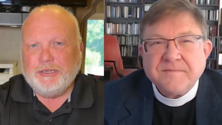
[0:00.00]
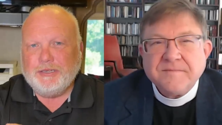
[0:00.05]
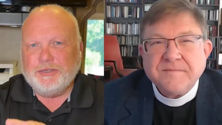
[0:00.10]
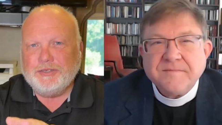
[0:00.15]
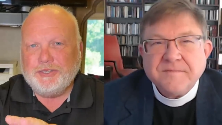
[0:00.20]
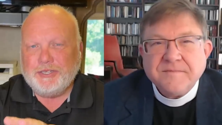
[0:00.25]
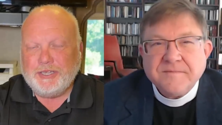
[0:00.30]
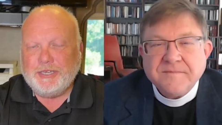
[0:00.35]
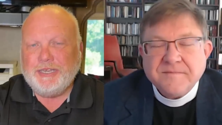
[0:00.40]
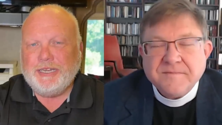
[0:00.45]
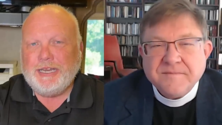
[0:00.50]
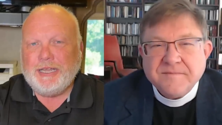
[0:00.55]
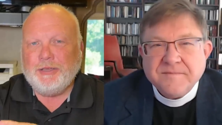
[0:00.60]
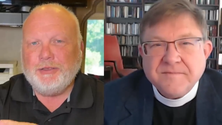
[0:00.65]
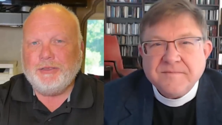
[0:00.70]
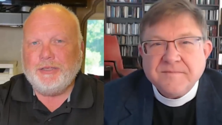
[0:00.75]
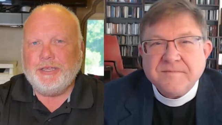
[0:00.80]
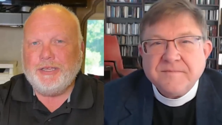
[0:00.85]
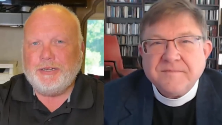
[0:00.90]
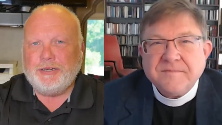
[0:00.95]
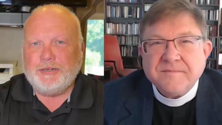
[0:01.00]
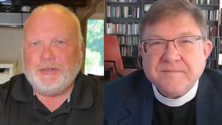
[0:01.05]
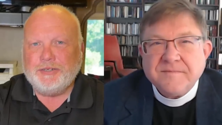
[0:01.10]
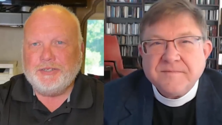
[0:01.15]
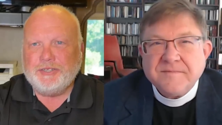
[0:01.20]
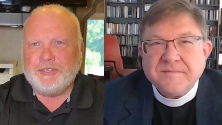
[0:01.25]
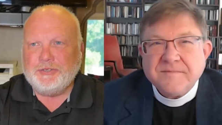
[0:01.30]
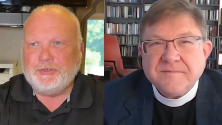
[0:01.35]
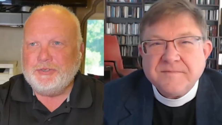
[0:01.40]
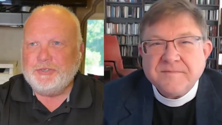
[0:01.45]
Speaker 1: sending out
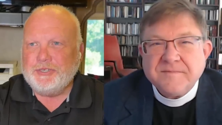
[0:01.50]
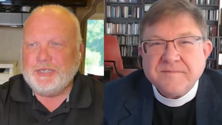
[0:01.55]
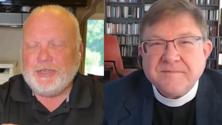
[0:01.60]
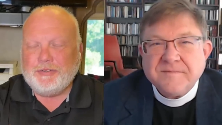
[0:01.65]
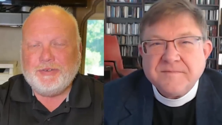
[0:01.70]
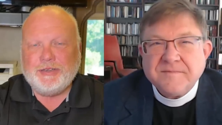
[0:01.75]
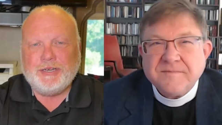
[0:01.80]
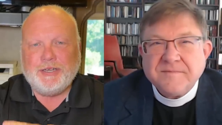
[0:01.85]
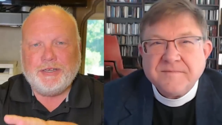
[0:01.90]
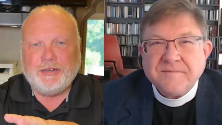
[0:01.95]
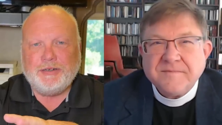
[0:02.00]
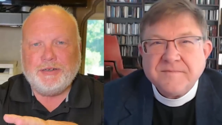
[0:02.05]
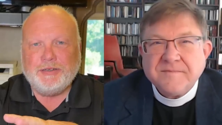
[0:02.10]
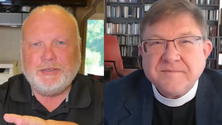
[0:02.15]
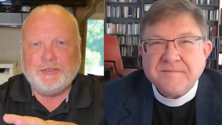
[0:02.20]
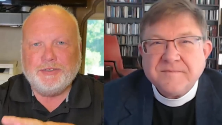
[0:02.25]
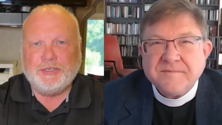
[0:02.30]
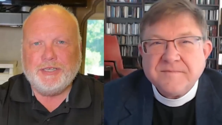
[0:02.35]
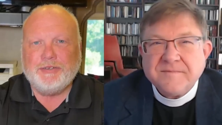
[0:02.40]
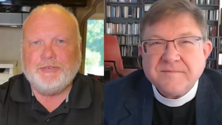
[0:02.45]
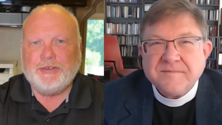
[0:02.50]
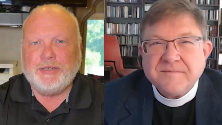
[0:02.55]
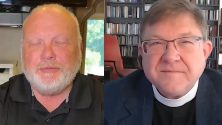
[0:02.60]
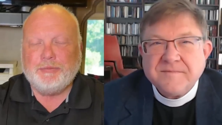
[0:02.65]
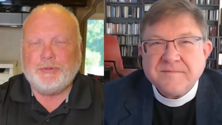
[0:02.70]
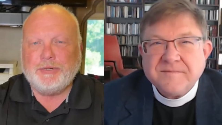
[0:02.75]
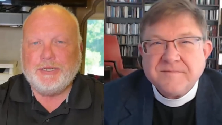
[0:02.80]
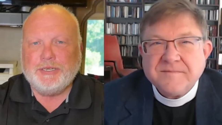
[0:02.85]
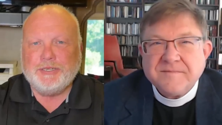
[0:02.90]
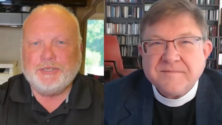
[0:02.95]
letters to 770
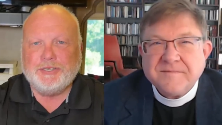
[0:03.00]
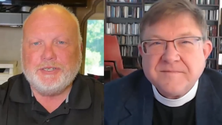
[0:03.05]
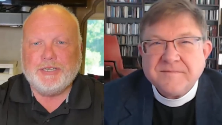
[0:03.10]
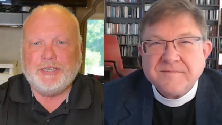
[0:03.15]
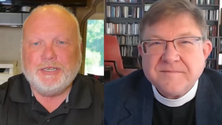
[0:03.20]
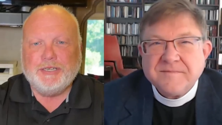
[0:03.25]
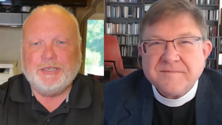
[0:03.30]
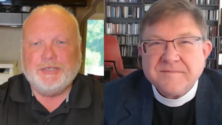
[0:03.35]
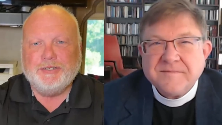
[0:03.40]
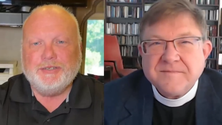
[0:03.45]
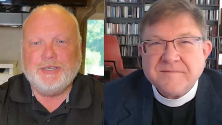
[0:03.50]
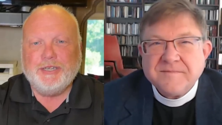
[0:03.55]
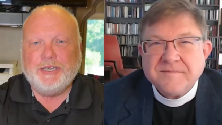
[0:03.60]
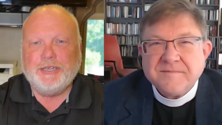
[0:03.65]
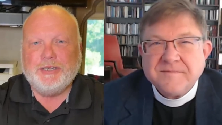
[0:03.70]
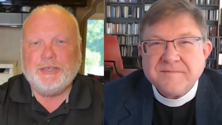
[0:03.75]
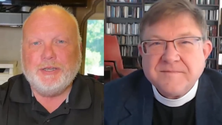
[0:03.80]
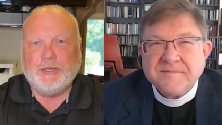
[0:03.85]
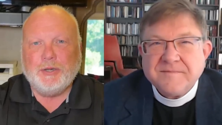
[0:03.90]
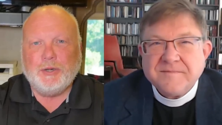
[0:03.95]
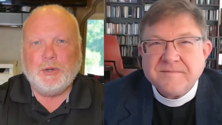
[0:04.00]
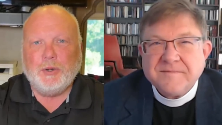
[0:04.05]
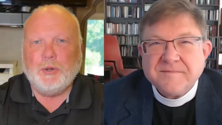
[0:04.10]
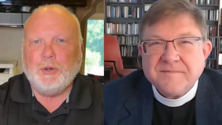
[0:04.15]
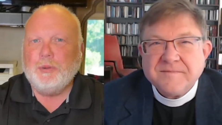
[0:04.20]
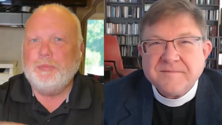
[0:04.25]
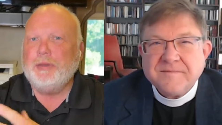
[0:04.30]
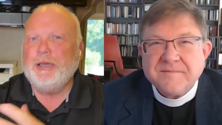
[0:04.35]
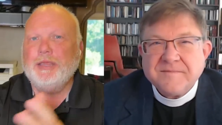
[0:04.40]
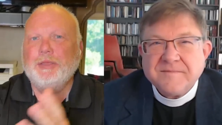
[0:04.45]
priests saying,
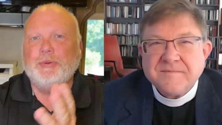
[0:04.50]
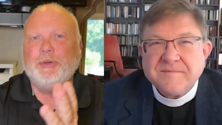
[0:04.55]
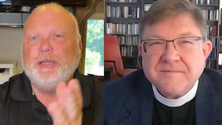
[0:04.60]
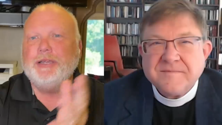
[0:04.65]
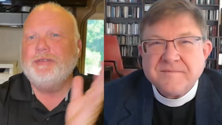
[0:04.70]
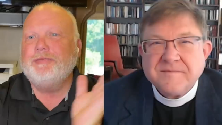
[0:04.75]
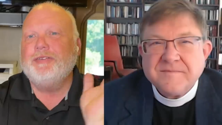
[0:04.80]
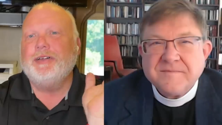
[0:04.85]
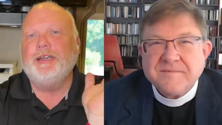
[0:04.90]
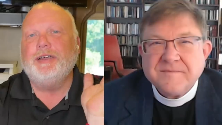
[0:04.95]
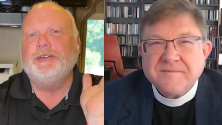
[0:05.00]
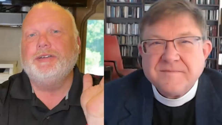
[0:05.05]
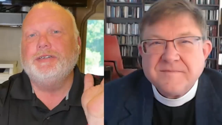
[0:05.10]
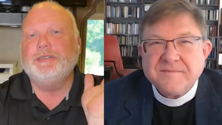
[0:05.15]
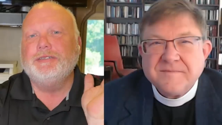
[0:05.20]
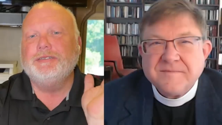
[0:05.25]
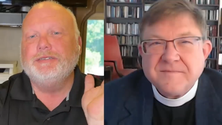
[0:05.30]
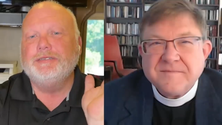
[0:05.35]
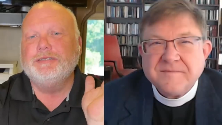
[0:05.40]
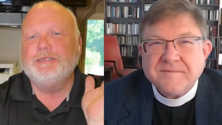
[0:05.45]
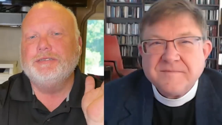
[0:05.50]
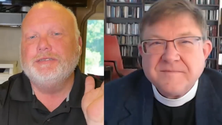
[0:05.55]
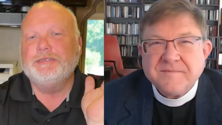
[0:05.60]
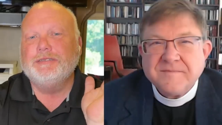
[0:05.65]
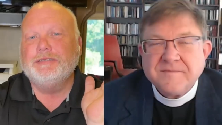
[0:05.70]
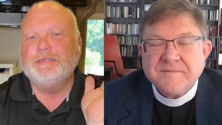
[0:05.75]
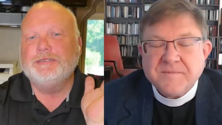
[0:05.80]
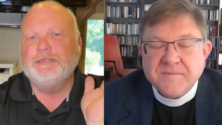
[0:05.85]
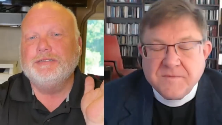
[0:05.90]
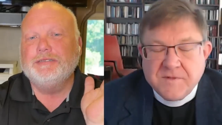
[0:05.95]
oh, by the way, you're fired.
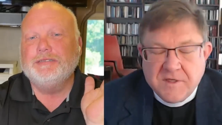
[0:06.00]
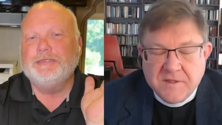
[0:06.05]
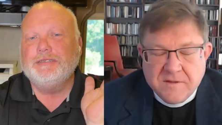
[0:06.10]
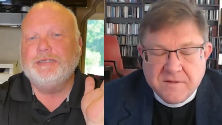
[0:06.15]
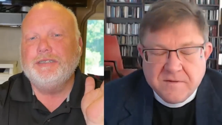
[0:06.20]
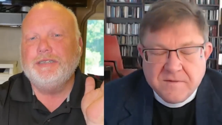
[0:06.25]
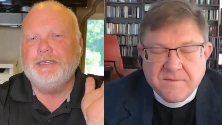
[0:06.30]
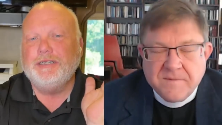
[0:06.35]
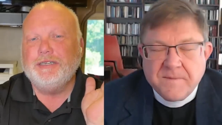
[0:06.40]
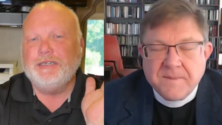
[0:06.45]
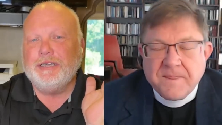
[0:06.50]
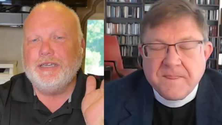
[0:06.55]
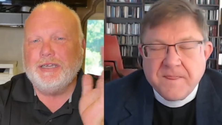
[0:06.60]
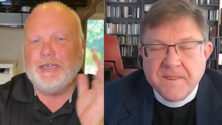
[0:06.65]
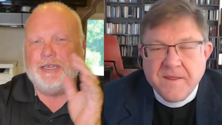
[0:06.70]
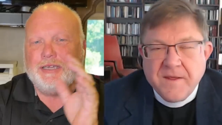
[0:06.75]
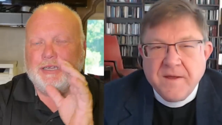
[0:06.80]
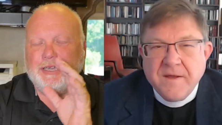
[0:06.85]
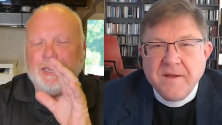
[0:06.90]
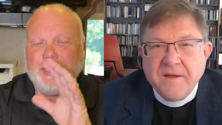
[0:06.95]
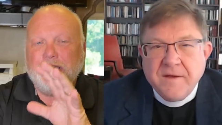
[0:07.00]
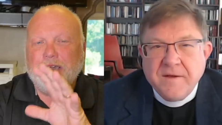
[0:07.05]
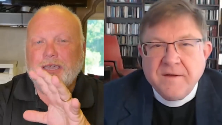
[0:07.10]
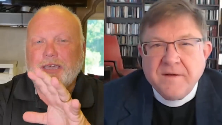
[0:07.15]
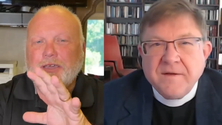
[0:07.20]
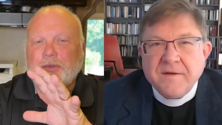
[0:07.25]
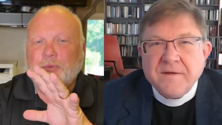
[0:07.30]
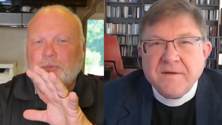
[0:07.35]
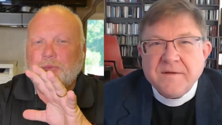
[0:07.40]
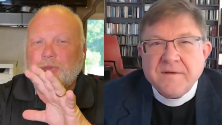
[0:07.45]
Yeah. Okay.
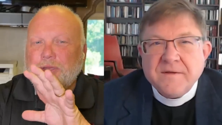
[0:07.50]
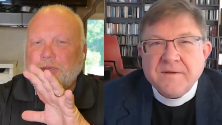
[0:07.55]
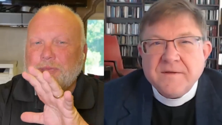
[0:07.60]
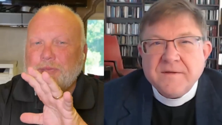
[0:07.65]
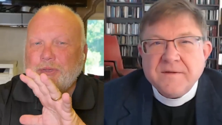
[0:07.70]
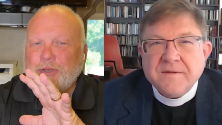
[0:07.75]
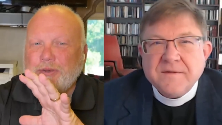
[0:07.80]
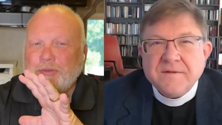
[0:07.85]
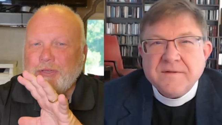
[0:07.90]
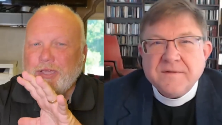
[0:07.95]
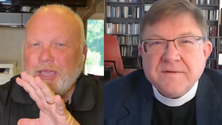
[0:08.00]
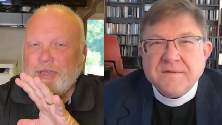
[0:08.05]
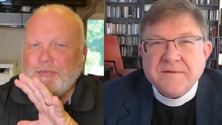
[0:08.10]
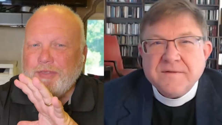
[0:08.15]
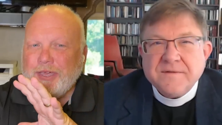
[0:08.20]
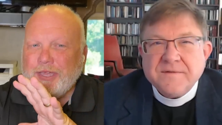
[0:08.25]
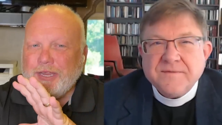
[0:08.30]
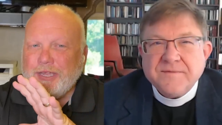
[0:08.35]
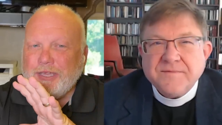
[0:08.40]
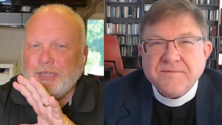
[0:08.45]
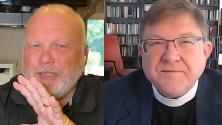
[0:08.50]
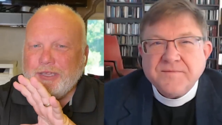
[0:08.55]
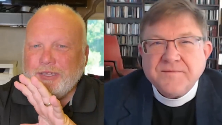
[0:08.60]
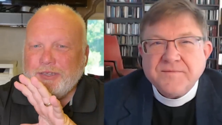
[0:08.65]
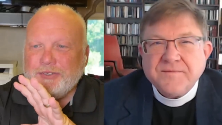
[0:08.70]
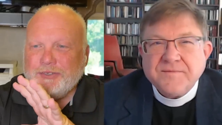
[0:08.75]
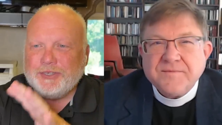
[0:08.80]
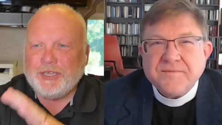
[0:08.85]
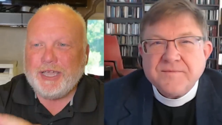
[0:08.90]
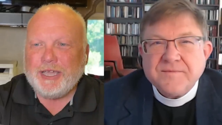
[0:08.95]
That we don't have that
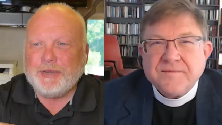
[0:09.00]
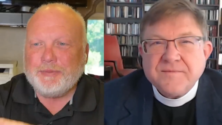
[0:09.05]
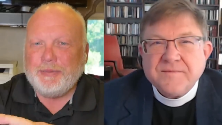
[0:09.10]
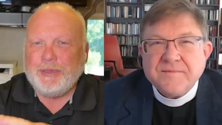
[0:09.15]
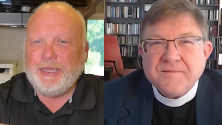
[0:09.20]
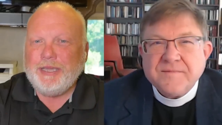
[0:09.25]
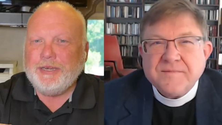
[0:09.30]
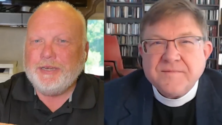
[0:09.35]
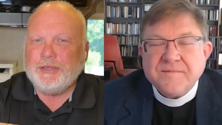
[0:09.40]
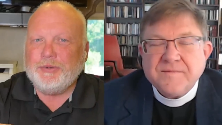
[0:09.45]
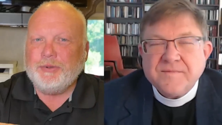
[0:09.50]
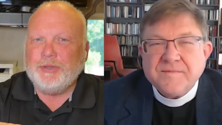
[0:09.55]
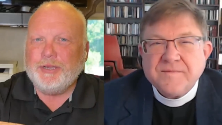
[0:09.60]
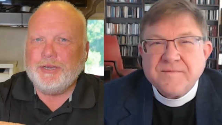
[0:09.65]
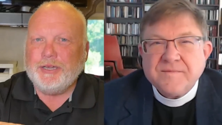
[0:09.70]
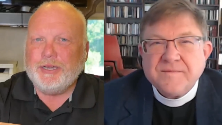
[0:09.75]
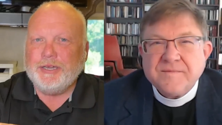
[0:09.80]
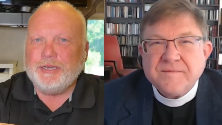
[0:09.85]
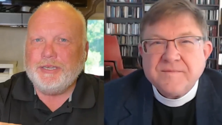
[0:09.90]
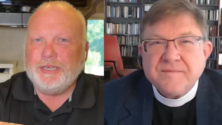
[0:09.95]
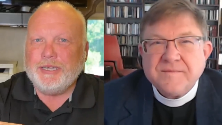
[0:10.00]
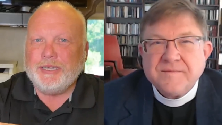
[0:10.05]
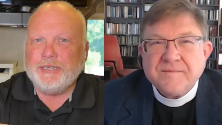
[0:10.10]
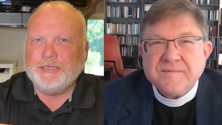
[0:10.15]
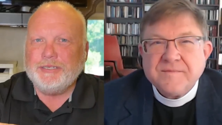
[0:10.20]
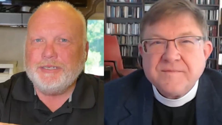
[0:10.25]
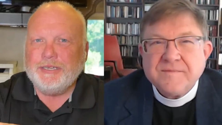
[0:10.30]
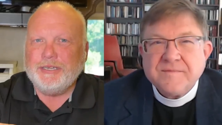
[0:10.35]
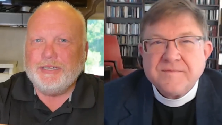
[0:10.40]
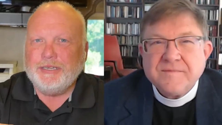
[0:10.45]
exact pain going on
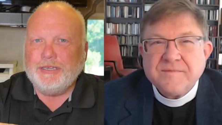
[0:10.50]
yet